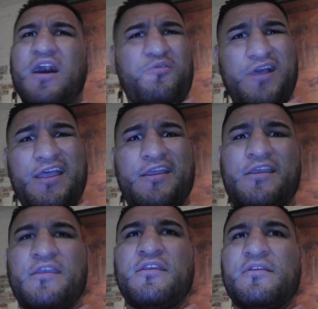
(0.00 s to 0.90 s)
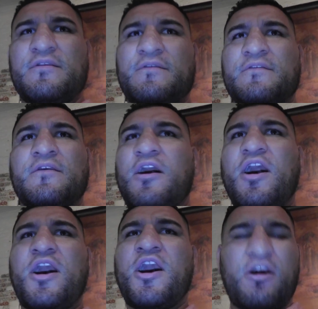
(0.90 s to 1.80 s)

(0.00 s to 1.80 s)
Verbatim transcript: A what? The ladder, you said.